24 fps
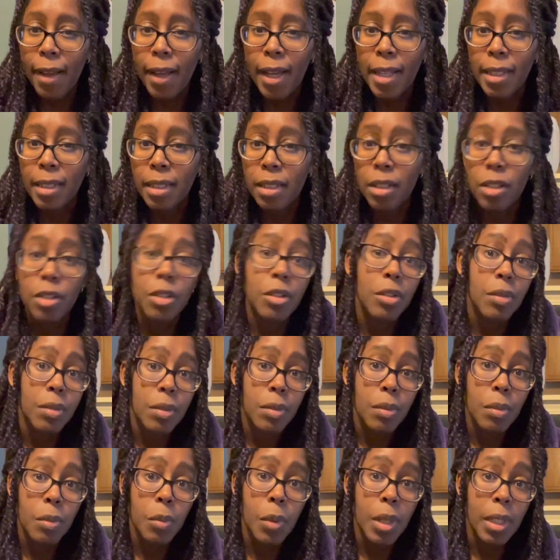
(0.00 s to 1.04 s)
I didn't
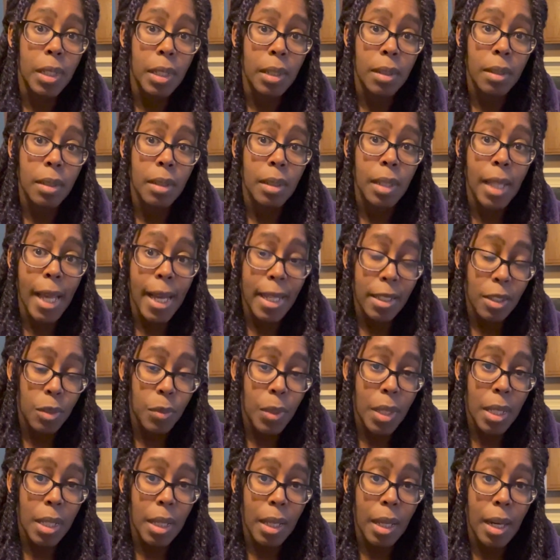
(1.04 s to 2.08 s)
do one last
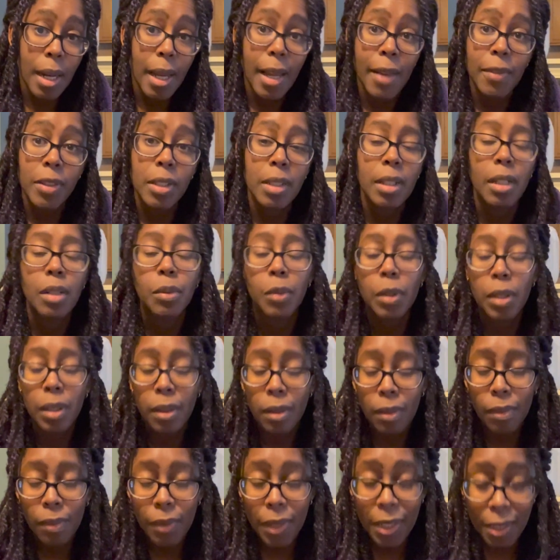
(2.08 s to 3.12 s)
week and I haven't done
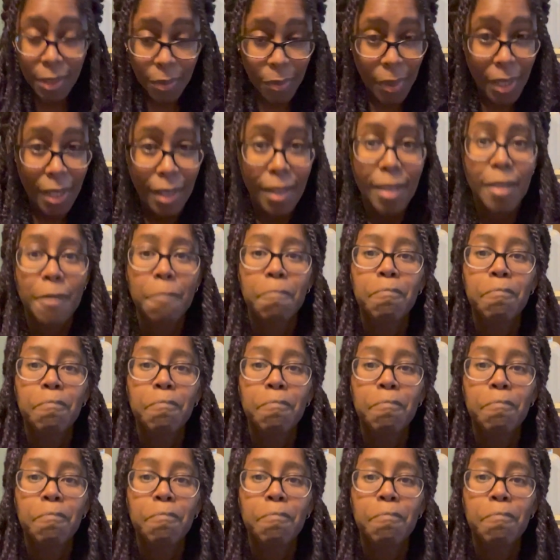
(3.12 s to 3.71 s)
one this week.